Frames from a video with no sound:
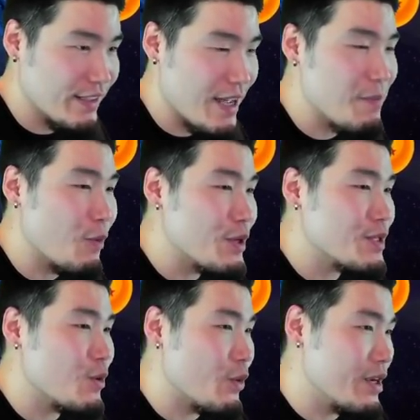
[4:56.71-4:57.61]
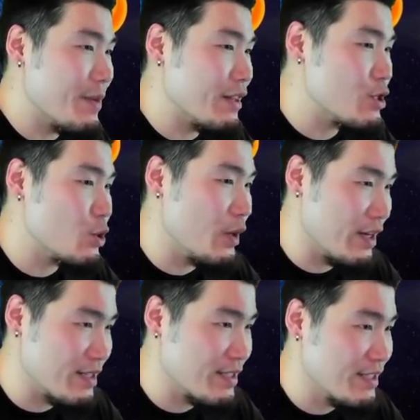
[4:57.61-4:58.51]
I'm more so worried about the
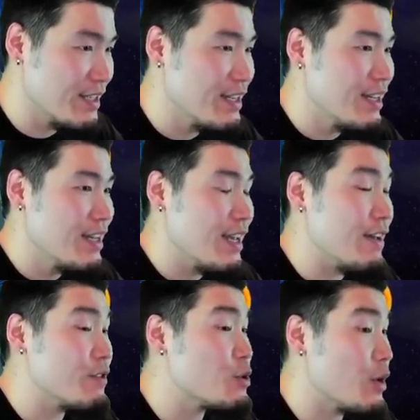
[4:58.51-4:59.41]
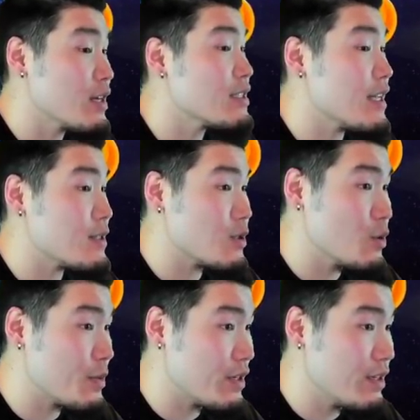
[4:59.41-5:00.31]
Trunks. If Trunks gets
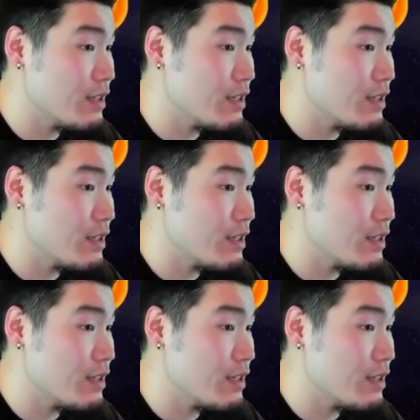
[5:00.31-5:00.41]
supered